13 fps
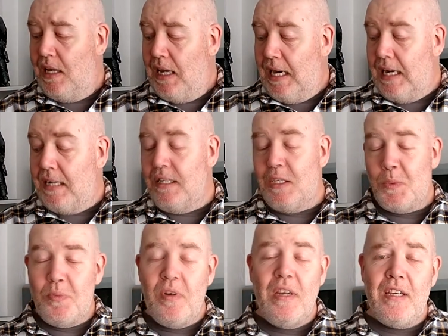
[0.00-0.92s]
And it's
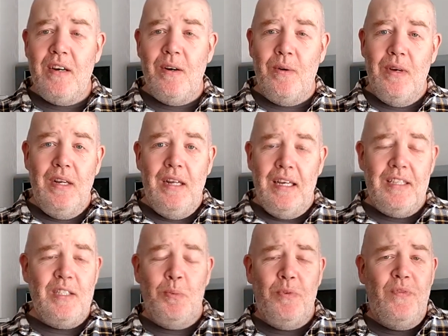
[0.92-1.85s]
pretty cool. I
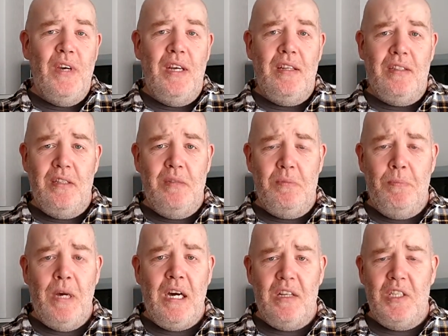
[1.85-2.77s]
still prefer
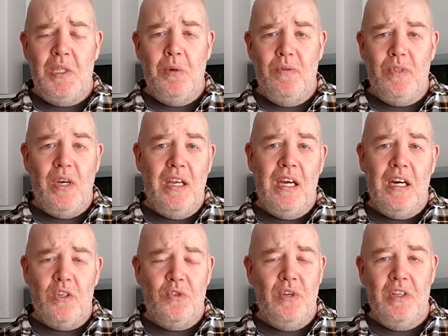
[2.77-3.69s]
Part 2 of Die
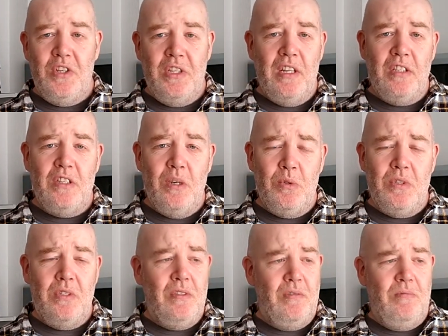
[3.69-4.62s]
Hard Trilogy than I do
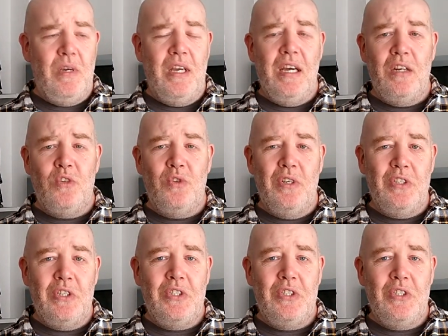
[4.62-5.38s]
Die Hard Trilogy